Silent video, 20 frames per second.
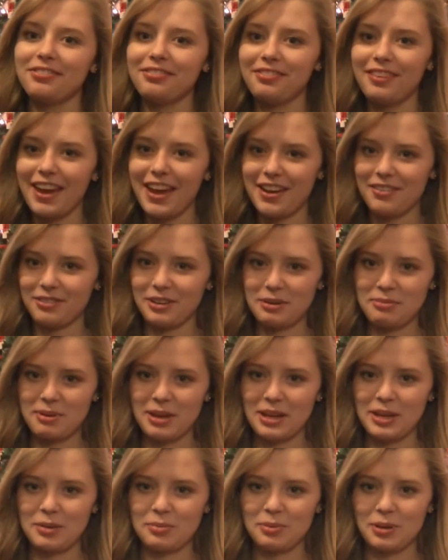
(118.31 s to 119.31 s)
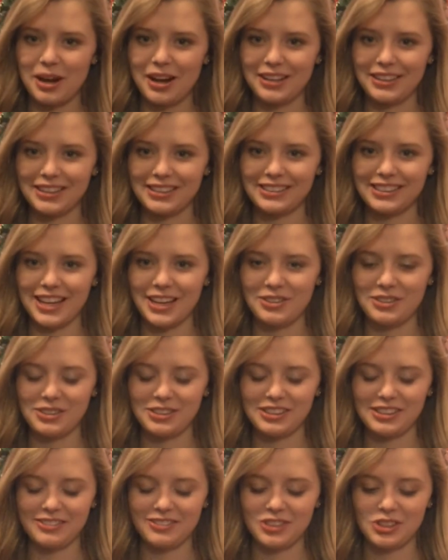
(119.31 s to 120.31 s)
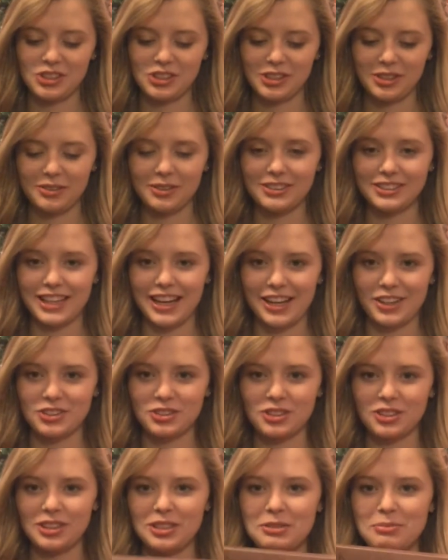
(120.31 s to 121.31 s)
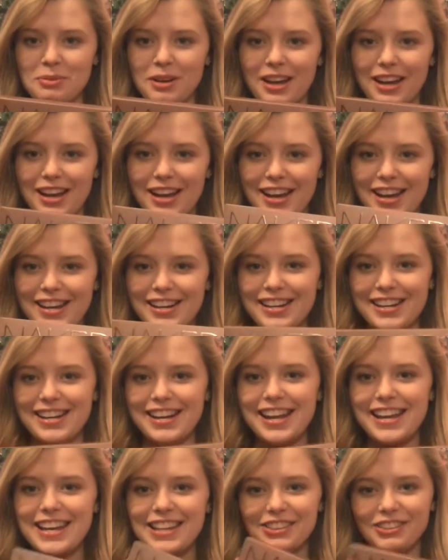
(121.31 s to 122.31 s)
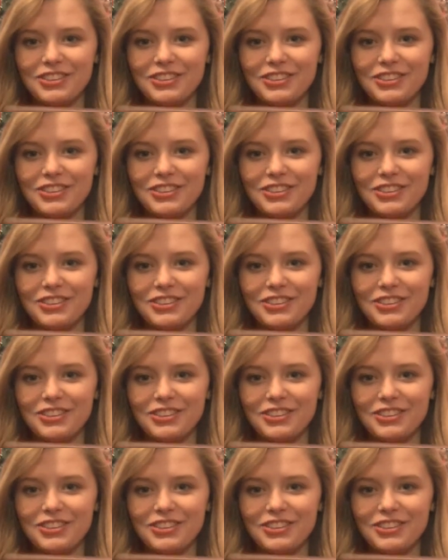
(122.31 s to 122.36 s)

favorite makeup products I received this year was actually my Naked